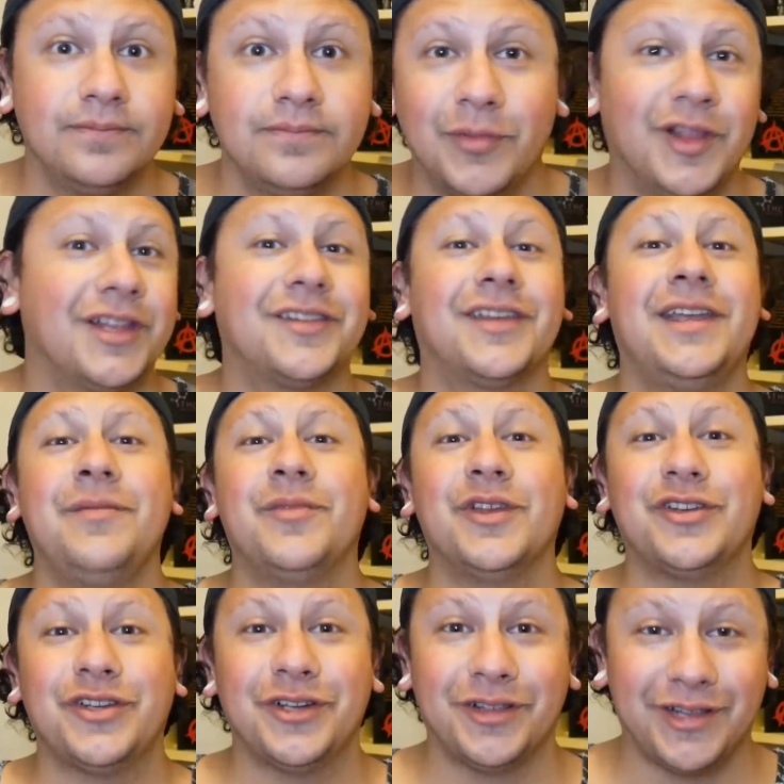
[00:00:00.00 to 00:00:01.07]
But let's keep
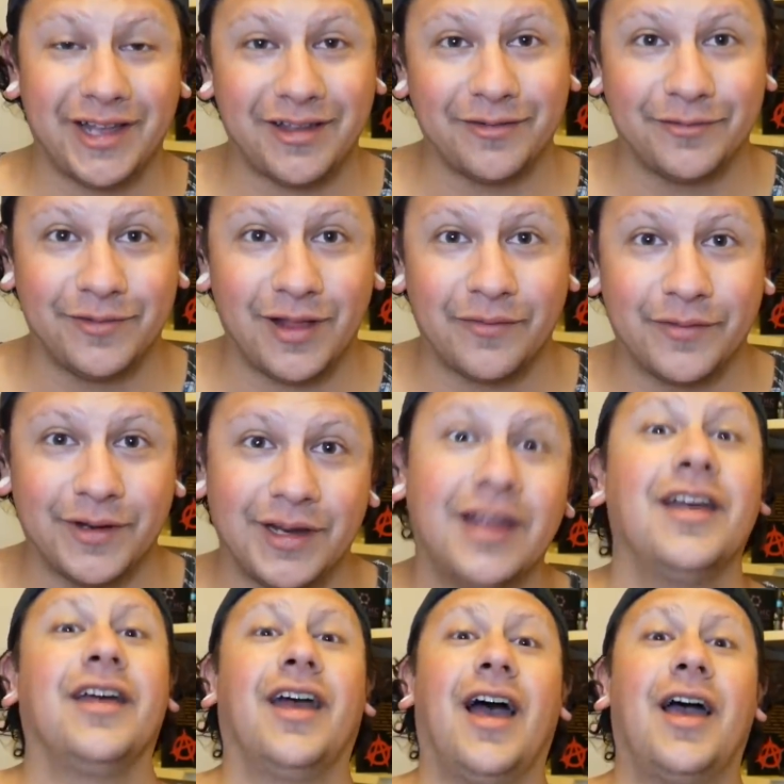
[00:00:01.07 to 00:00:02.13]
this shit light and fluffy.
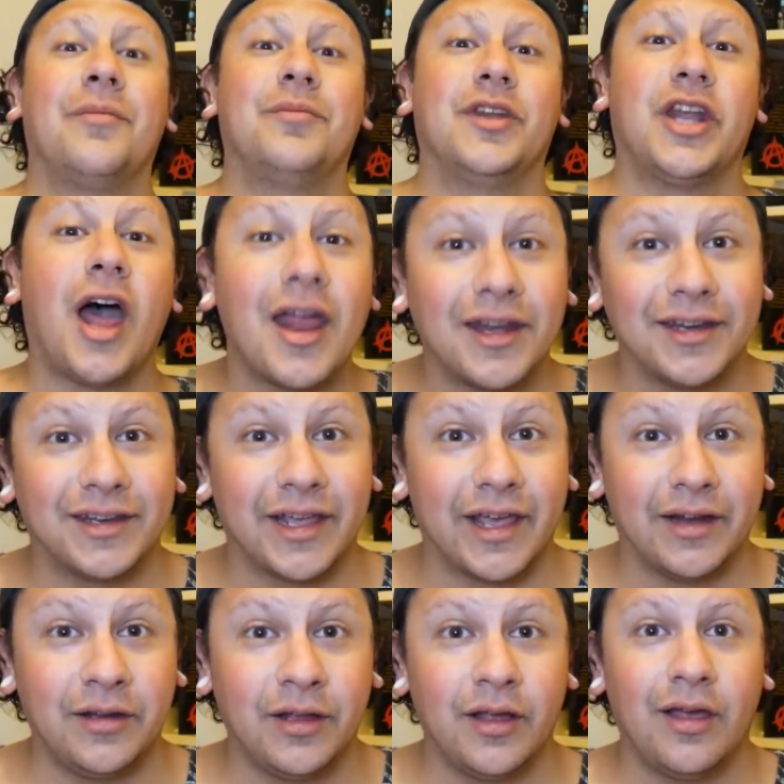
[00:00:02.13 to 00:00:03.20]
I'm not
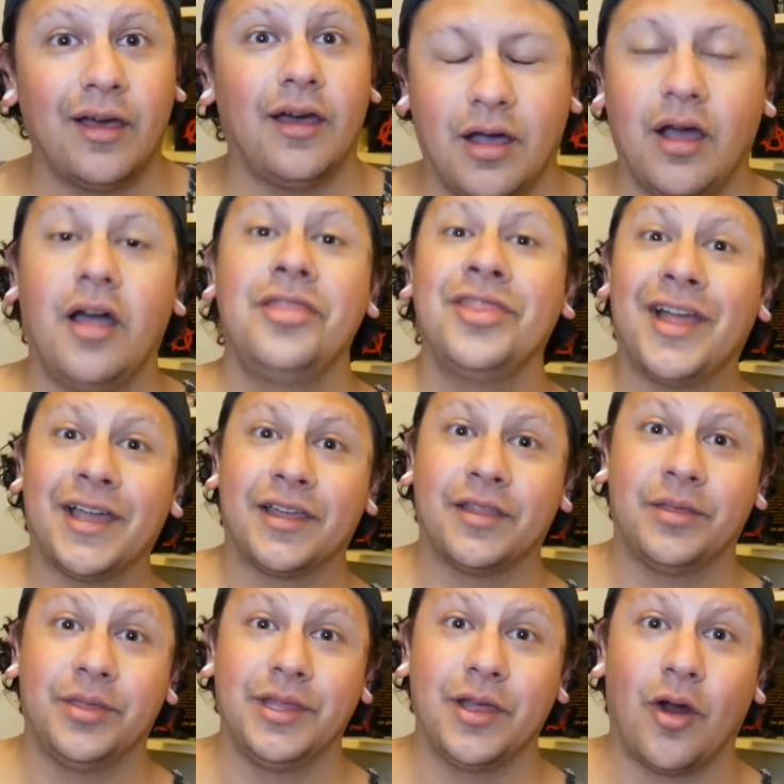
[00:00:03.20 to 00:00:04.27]
dead.
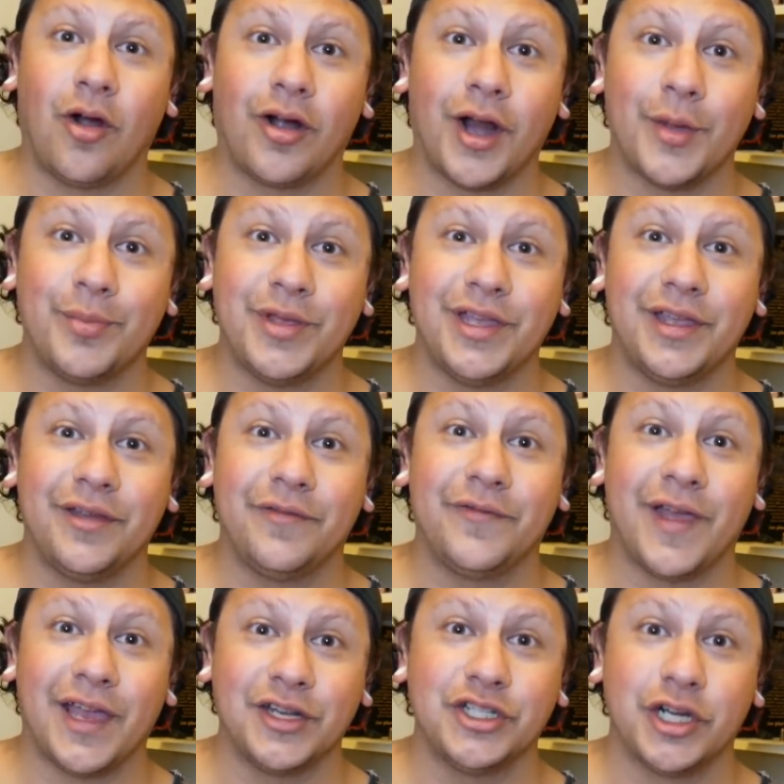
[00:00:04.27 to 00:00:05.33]
Unlike the RIP
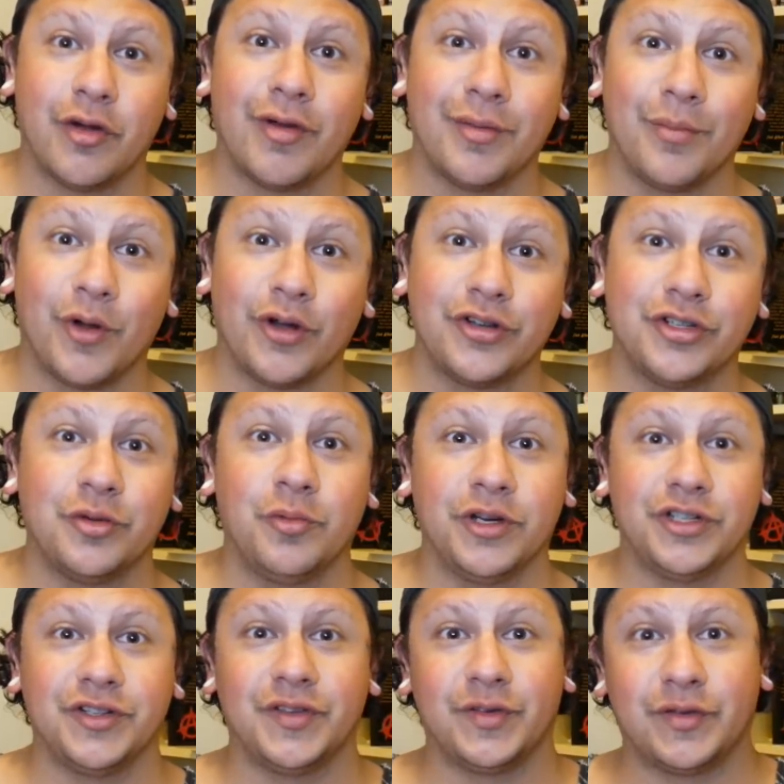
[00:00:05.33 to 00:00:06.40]
Fan Jerry merch,
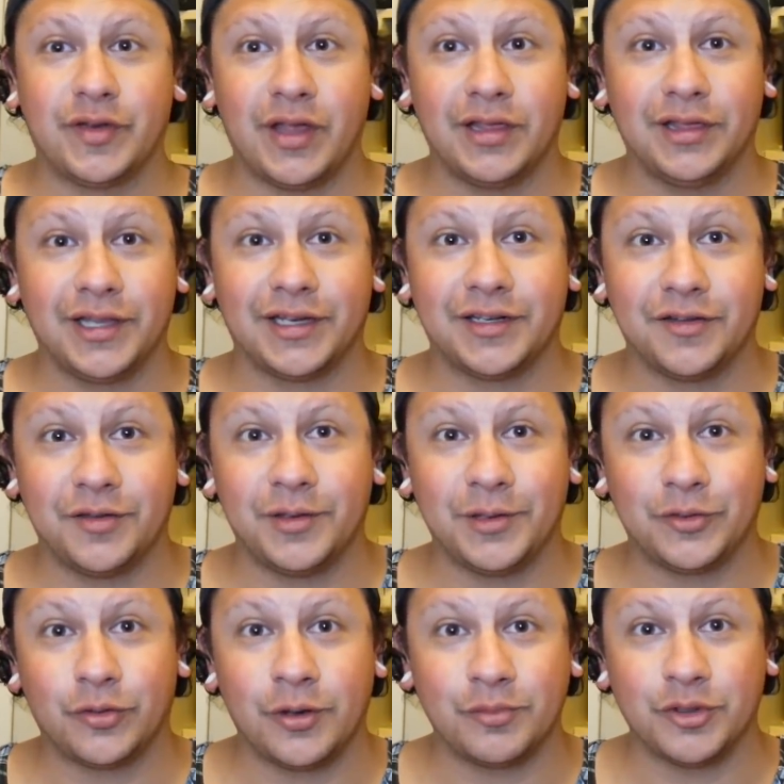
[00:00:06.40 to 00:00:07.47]
which is linked in the
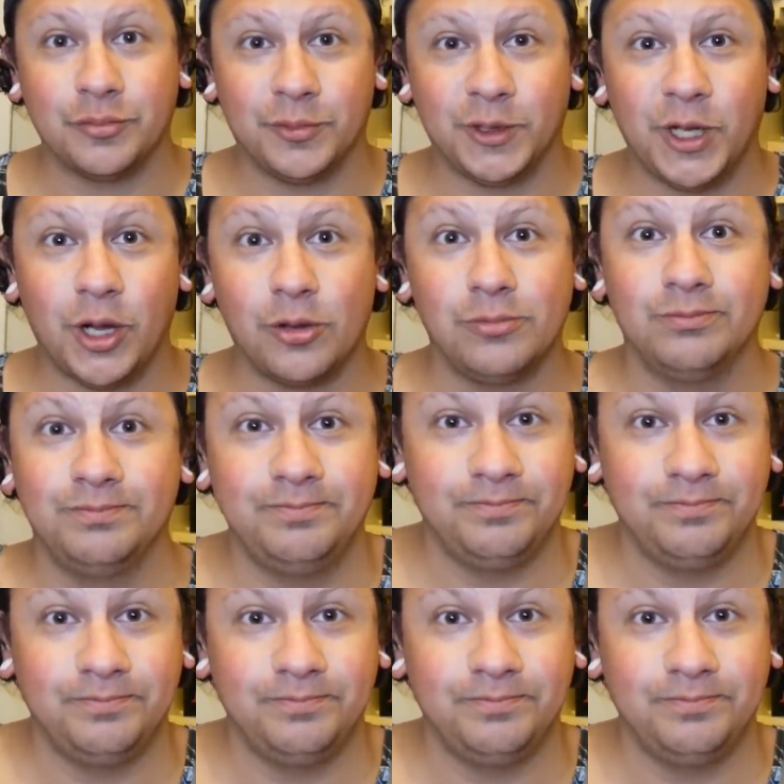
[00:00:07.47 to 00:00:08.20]
description below.